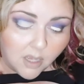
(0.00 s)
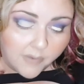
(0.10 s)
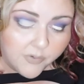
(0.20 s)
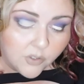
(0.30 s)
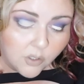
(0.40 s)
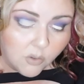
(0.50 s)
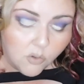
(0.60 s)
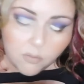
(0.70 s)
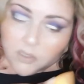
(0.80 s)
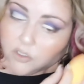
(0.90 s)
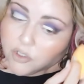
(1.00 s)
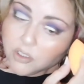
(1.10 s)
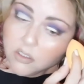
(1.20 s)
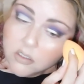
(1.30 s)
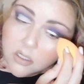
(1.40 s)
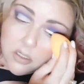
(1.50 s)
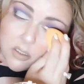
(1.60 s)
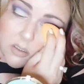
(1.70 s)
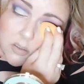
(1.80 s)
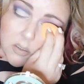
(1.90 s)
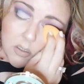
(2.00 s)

life so much easier.